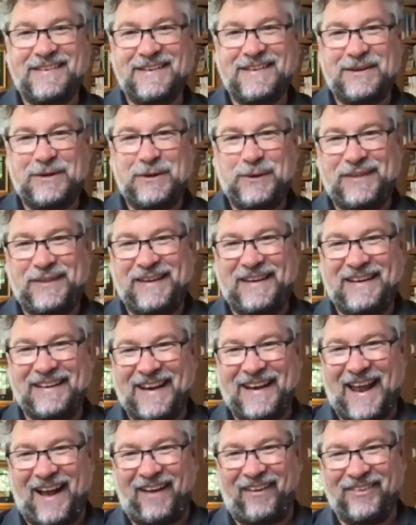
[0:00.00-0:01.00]
to do the
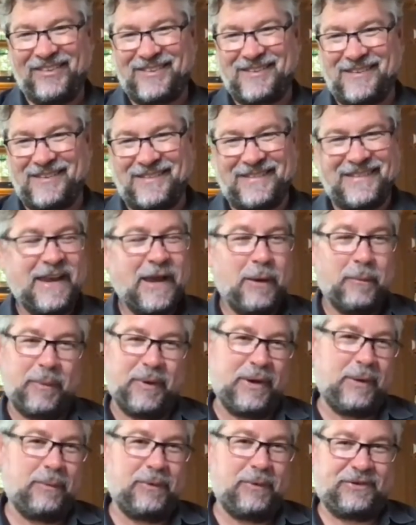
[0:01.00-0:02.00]
analysis.
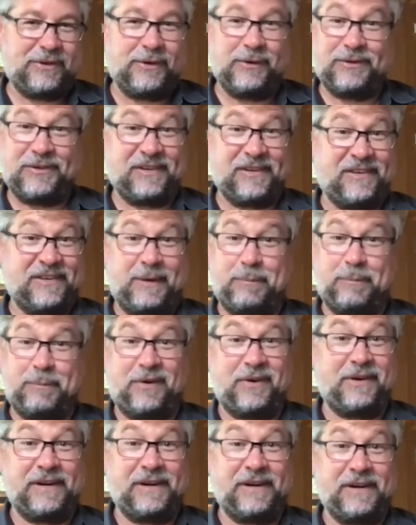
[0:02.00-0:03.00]
But it was using deep
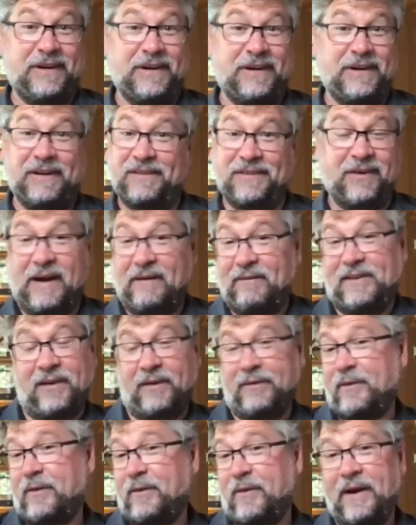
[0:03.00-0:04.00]
learning to drive
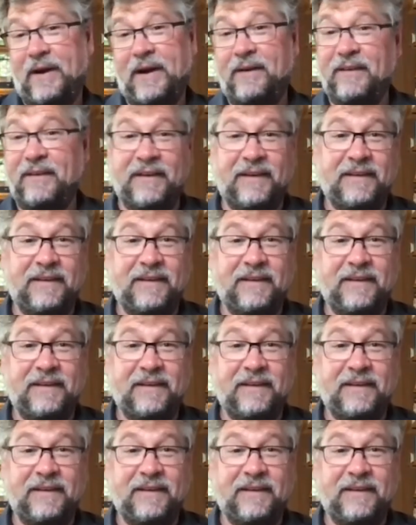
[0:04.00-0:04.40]
itself around,